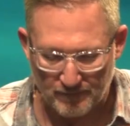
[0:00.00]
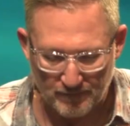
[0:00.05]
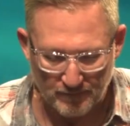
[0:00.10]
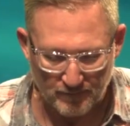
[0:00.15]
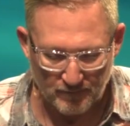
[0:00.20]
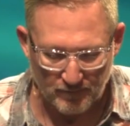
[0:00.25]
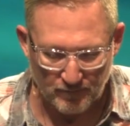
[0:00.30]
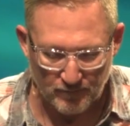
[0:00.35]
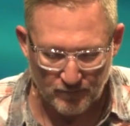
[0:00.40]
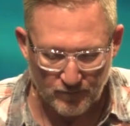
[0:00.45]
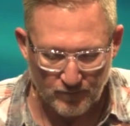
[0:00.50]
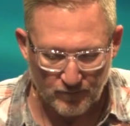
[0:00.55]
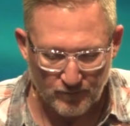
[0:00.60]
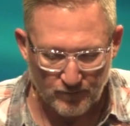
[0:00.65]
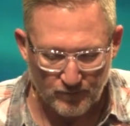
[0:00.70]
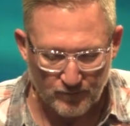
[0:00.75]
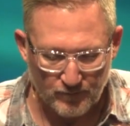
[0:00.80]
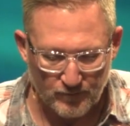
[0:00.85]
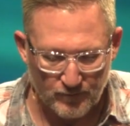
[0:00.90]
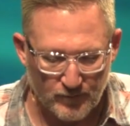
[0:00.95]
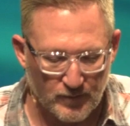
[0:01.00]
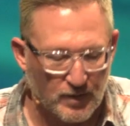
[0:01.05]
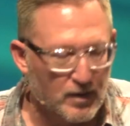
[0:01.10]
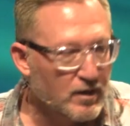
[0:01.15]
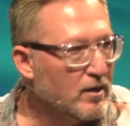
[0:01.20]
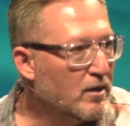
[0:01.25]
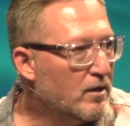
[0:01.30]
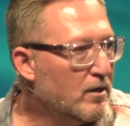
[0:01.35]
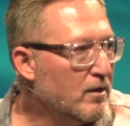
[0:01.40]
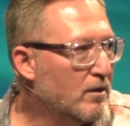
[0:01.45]

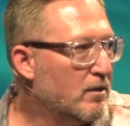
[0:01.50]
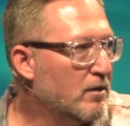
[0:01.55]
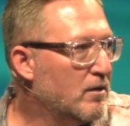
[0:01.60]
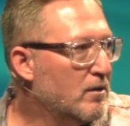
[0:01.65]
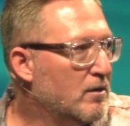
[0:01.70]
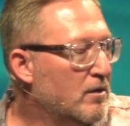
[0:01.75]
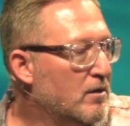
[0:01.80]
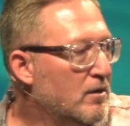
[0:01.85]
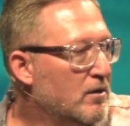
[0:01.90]
Nothing is said.